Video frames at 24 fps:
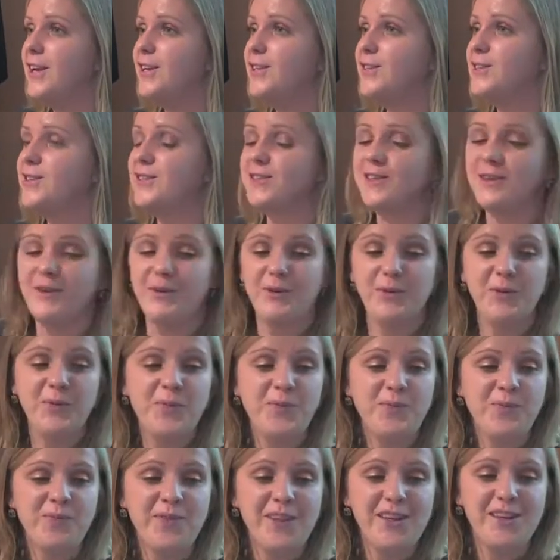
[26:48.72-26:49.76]
So
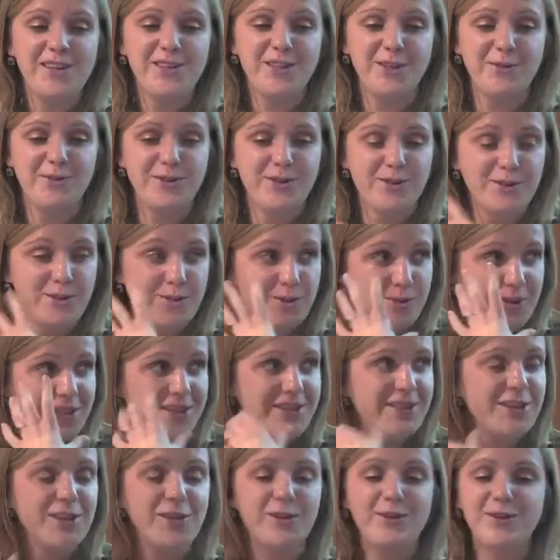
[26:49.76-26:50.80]
it's
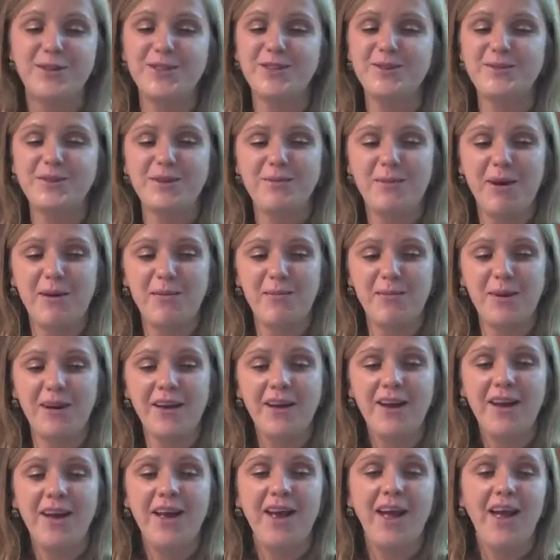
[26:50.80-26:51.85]
always good to
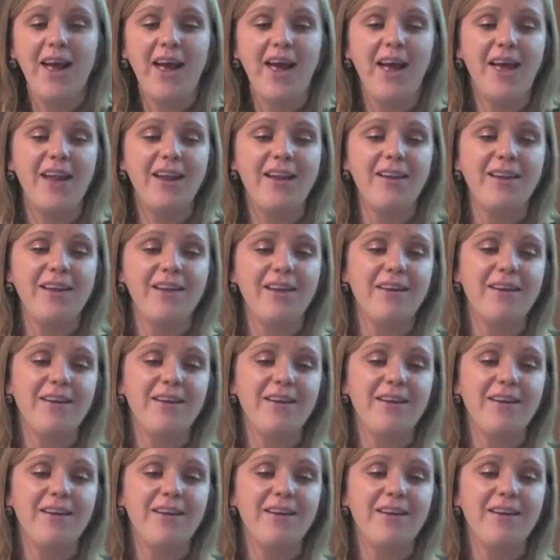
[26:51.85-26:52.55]
remember. And